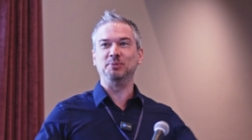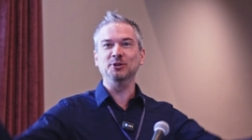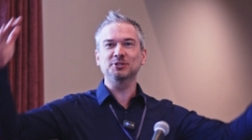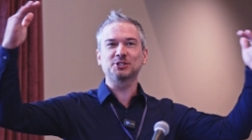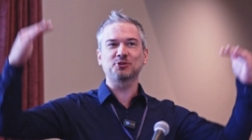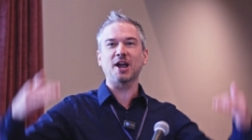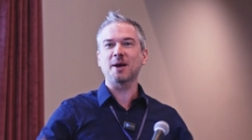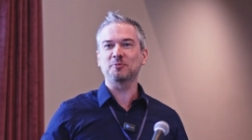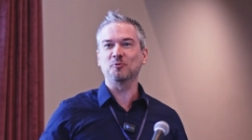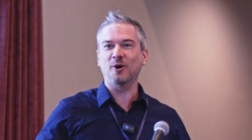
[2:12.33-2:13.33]

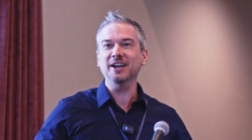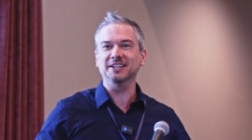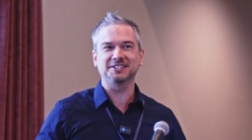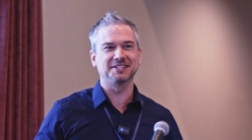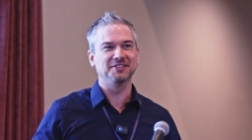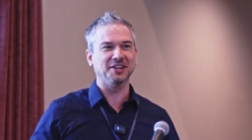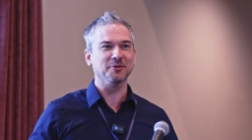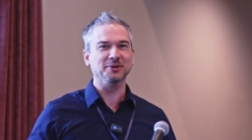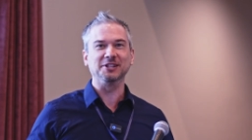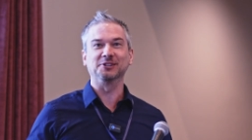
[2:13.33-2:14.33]
bootstrap white that
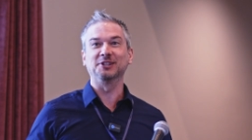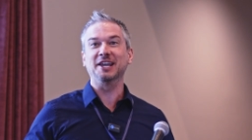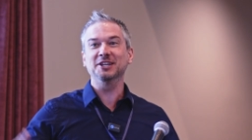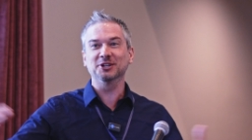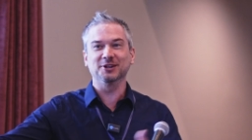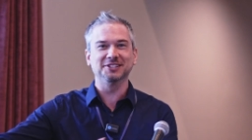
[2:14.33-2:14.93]
we later